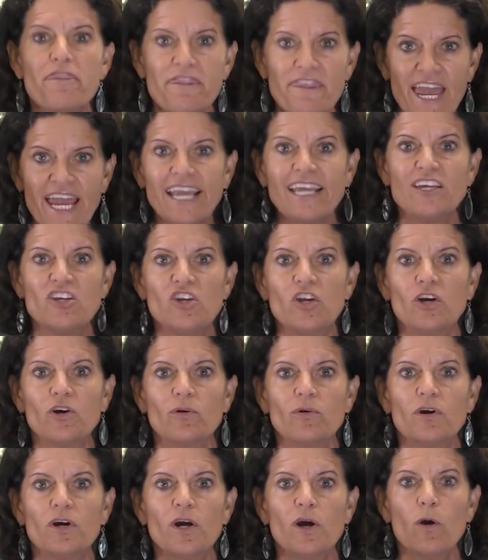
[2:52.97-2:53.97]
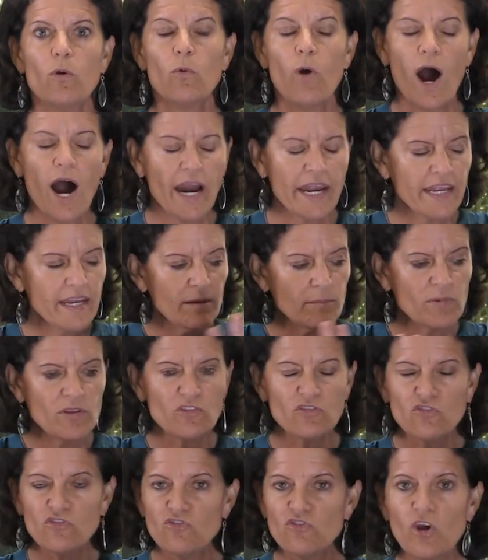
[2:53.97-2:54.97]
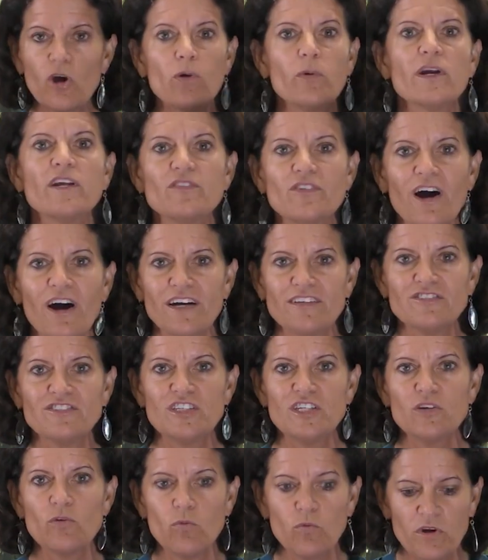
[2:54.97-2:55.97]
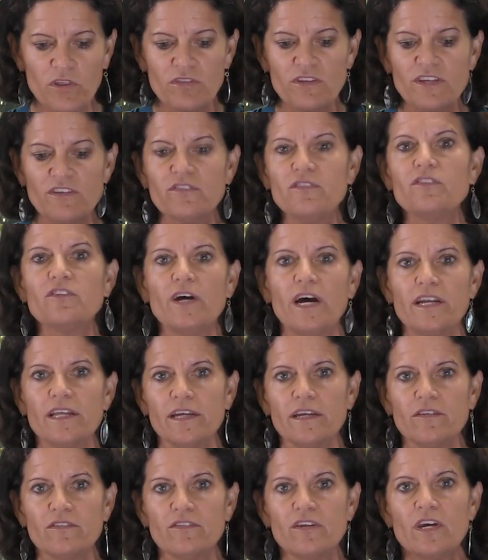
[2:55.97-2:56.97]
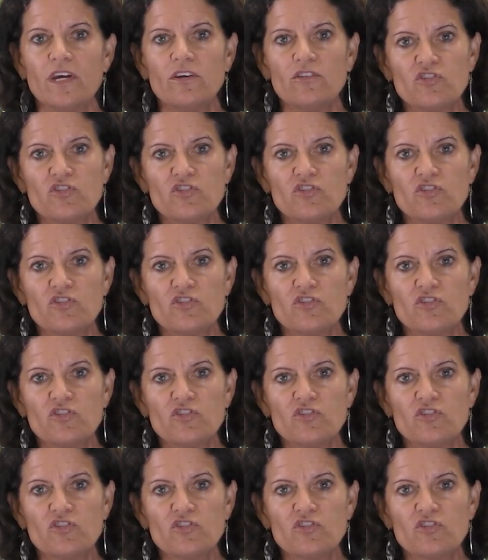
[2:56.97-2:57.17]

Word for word: Thank you. I am so exhausted with these studies